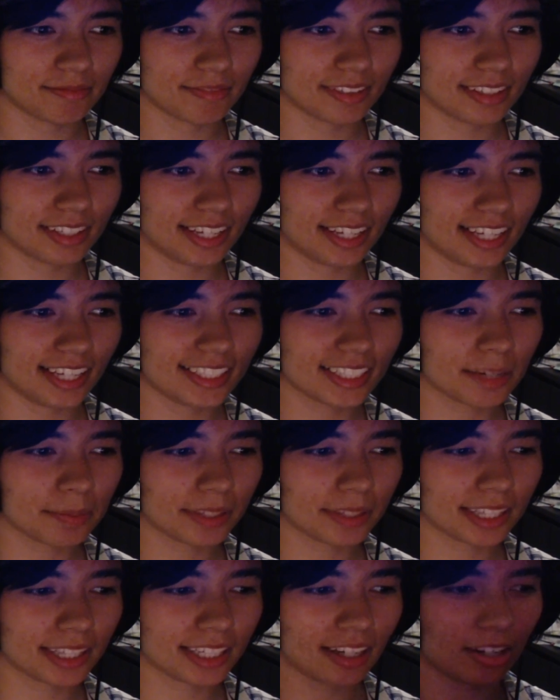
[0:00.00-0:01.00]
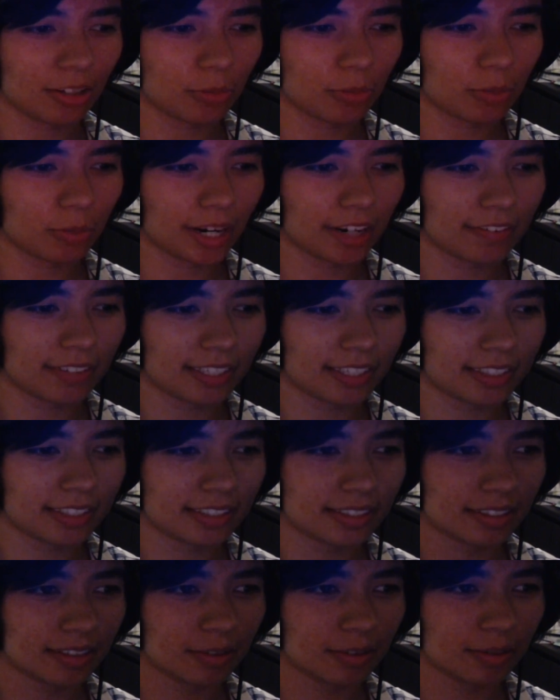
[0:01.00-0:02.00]
is he completely unaware of this?
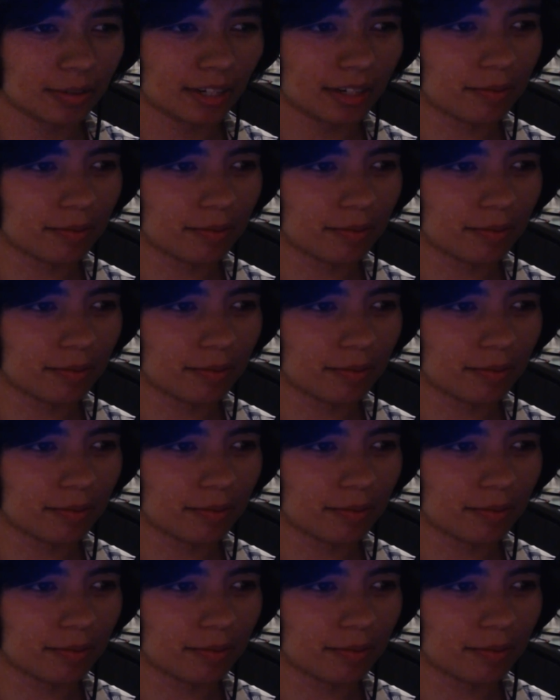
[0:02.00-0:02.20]
Wait.